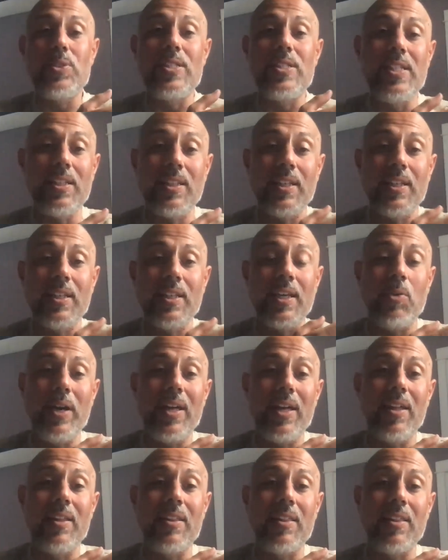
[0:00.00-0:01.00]
dealing
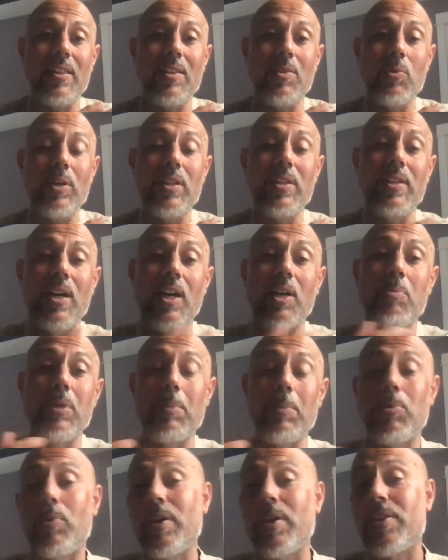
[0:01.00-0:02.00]
with young
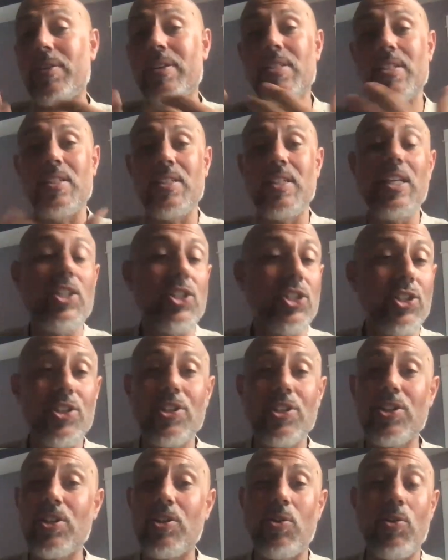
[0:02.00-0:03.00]
people, whether as a
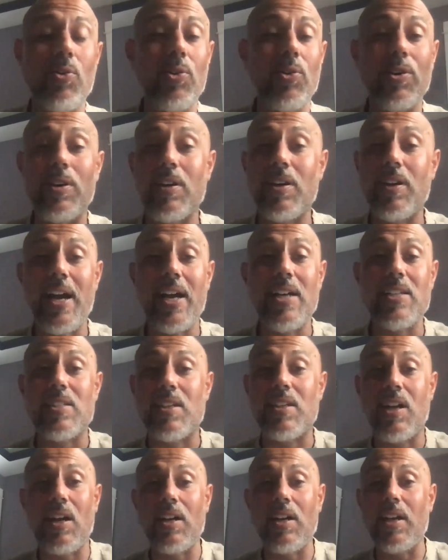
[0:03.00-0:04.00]
teacher or as
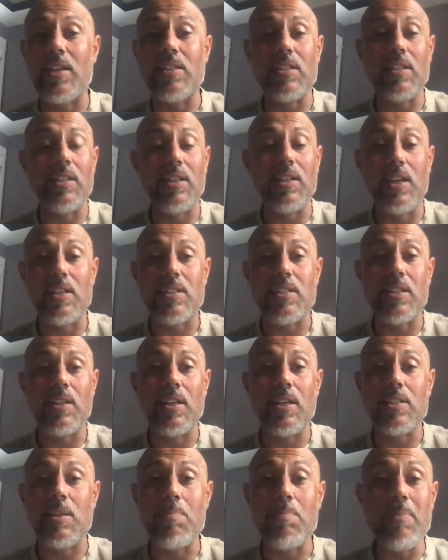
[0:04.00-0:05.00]

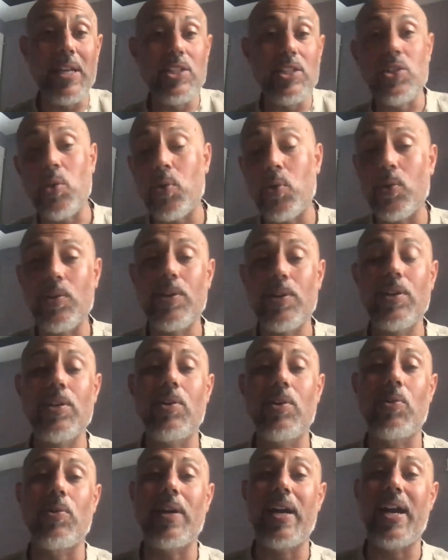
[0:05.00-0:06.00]
a mentor
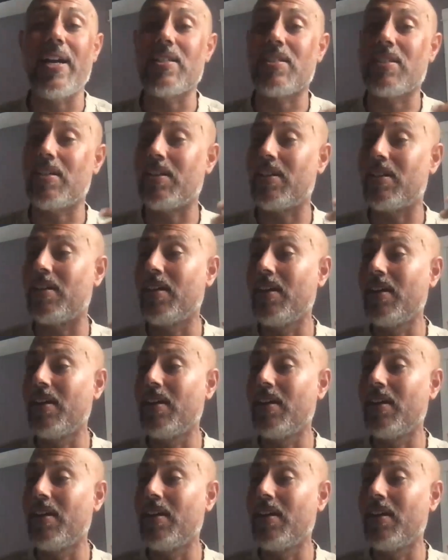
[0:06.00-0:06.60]
or as a